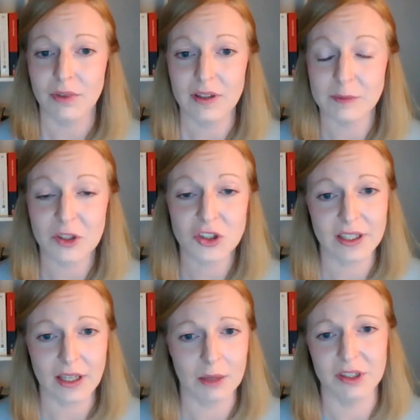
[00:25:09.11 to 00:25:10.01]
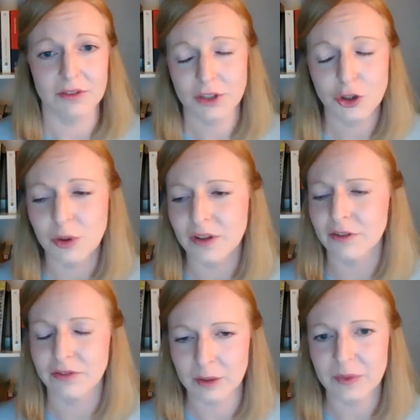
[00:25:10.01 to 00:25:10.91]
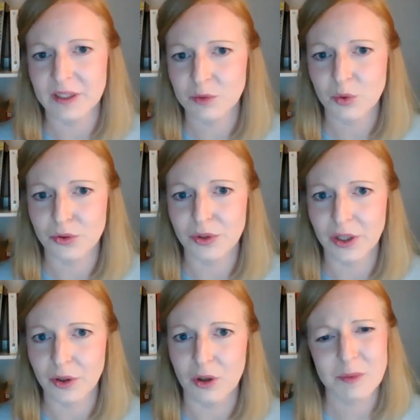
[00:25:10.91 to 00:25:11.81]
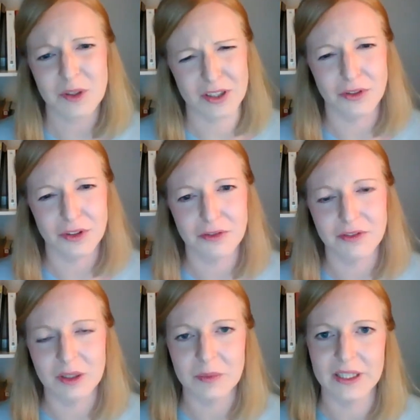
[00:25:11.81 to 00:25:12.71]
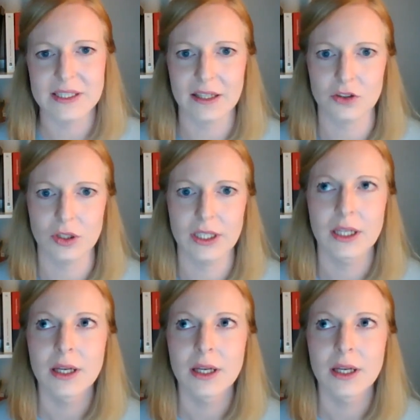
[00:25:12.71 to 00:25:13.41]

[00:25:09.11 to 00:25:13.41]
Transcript: especially, I mean, Cuba, the Philippines, Puerto Rico, especially for the Philippines, actually.